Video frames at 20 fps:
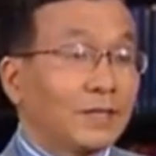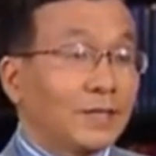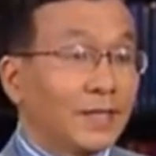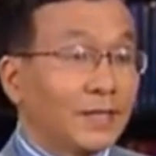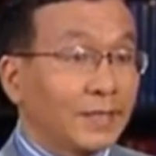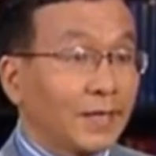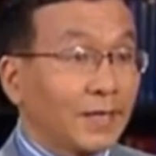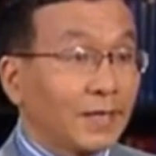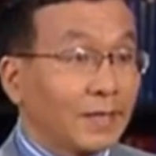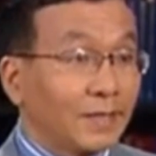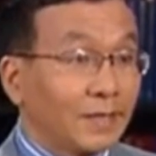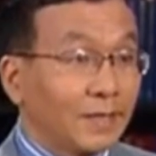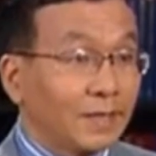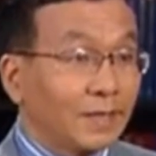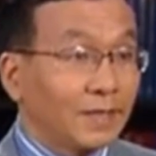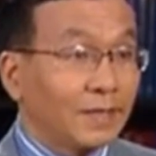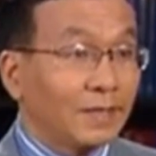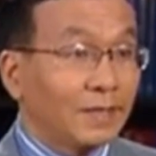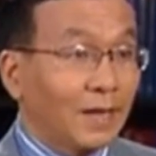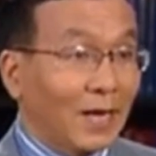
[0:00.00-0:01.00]
Western
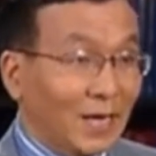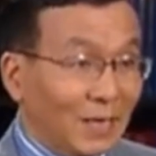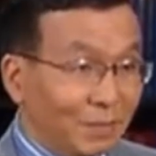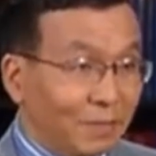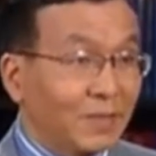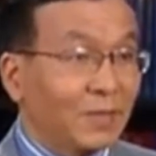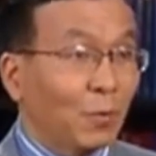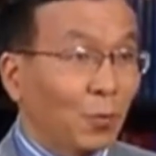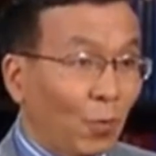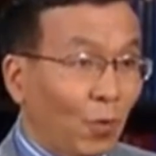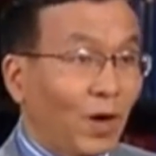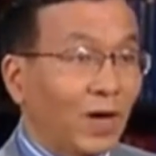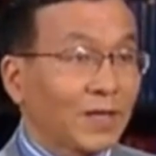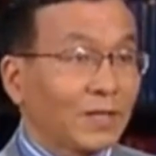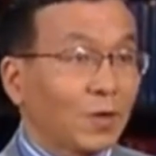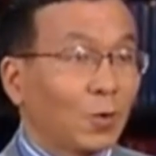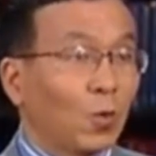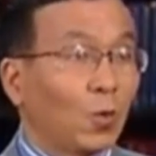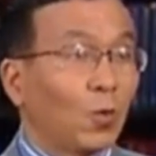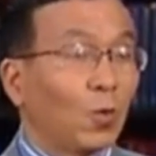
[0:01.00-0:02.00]
human rights
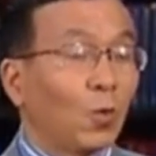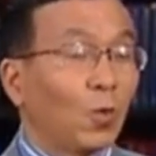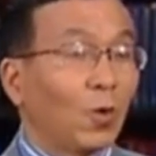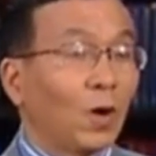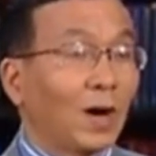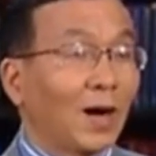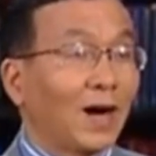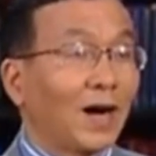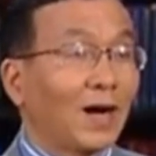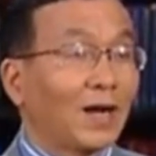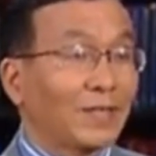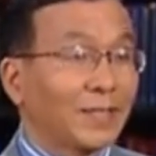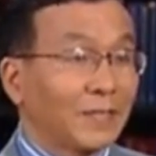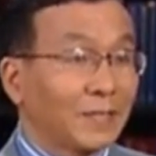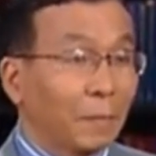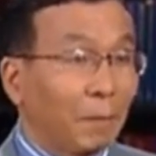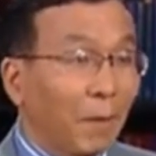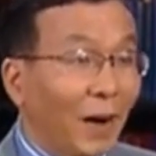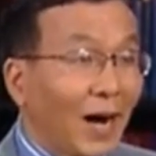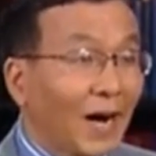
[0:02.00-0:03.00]
and values
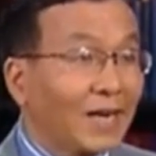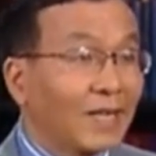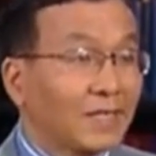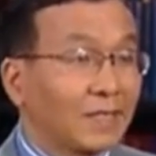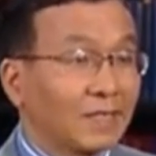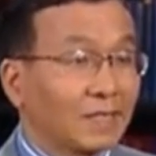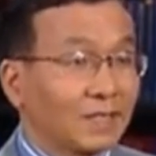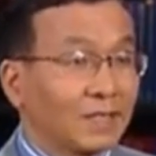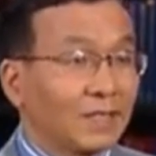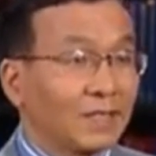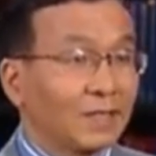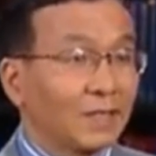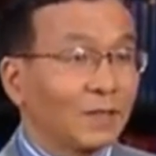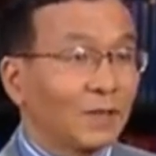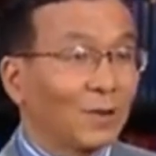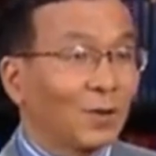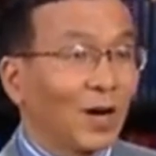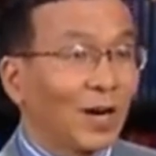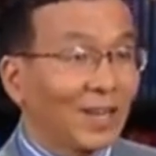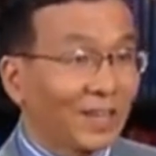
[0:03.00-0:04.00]
are a huge
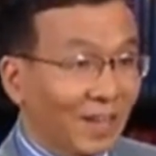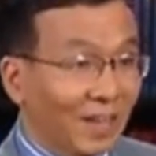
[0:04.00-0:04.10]
lie